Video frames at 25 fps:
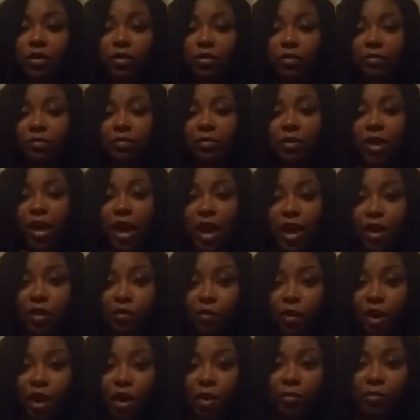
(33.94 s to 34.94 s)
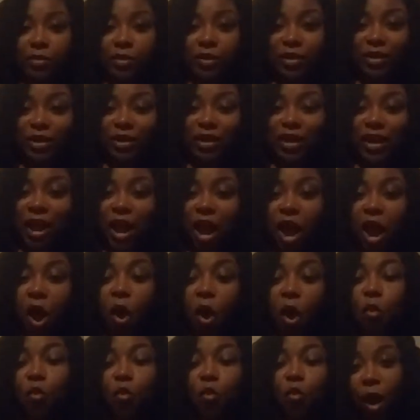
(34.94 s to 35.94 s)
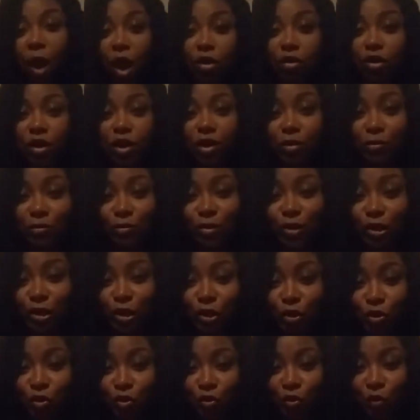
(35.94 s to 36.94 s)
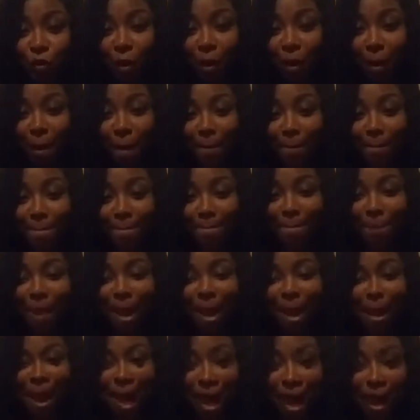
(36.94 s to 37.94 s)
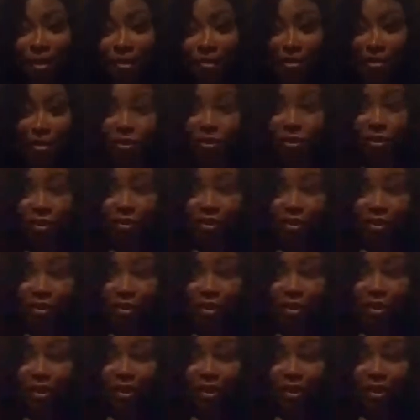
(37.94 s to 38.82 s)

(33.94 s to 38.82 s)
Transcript: hey Robert, welcome to Biology,